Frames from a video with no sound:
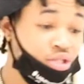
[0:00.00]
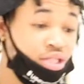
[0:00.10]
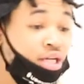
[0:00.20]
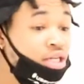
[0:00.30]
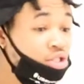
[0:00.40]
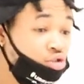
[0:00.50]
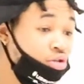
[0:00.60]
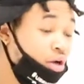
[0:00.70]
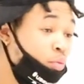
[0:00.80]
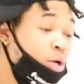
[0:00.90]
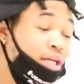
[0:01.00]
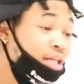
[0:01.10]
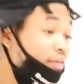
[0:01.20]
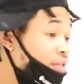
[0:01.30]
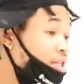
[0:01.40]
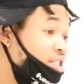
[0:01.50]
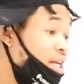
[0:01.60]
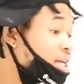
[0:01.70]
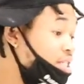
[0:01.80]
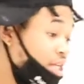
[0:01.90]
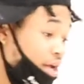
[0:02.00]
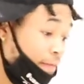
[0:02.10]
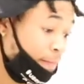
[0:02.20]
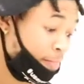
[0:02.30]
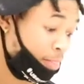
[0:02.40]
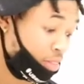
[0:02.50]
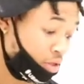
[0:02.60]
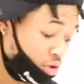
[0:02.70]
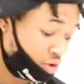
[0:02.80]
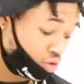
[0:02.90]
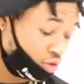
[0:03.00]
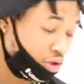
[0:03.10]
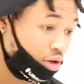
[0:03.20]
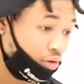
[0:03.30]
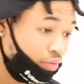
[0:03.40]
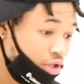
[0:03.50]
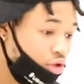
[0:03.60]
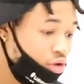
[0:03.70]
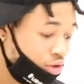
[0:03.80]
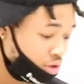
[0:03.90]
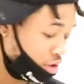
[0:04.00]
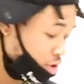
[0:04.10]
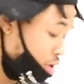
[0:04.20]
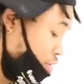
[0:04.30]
serious, you know. We can definitely change that. You look... Yo, turn